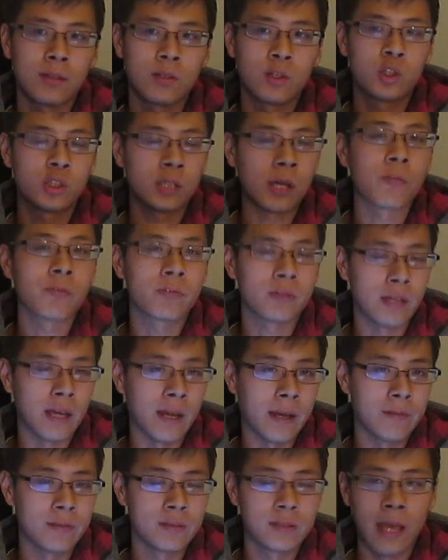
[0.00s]
shelf
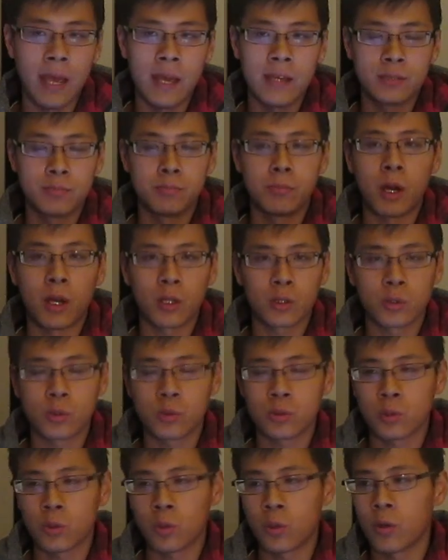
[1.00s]
lives as
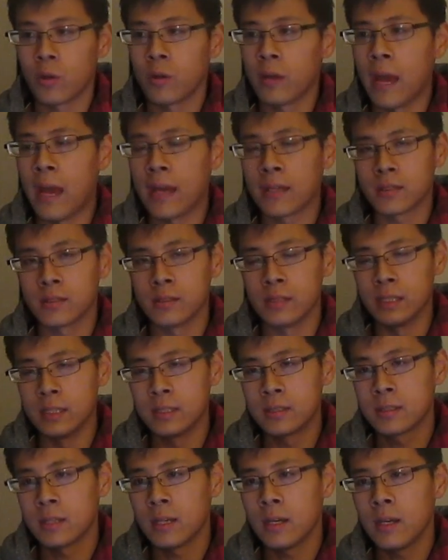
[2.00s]
models or
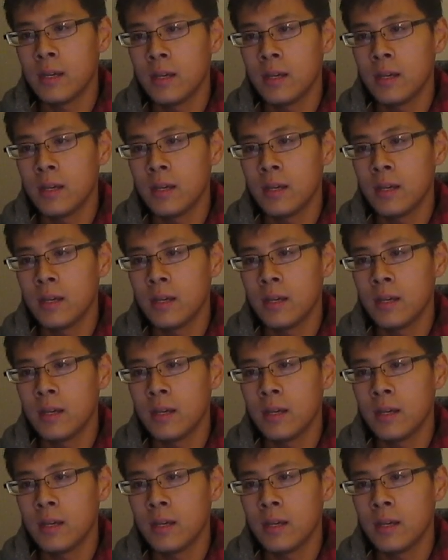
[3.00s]
athletes,